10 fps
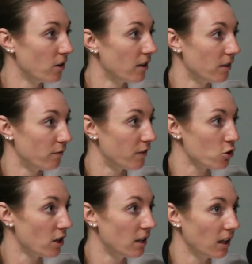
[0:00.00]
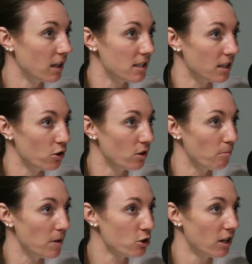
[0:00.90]
the vision and continue the
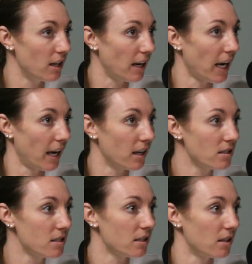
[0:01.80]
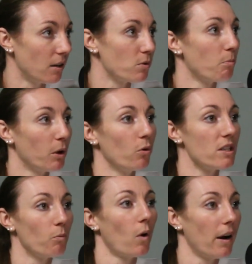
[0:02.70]
mission at hand, it was a big
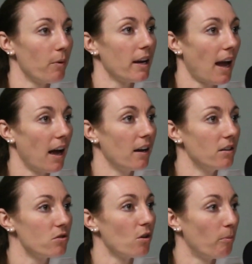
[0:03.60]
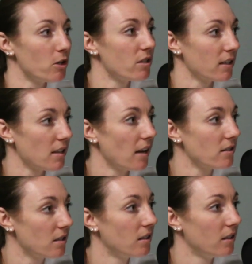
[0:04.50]
reason why we had so much
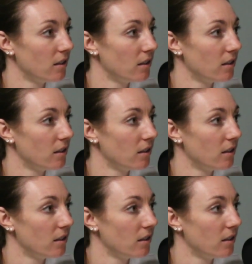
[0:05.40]
success.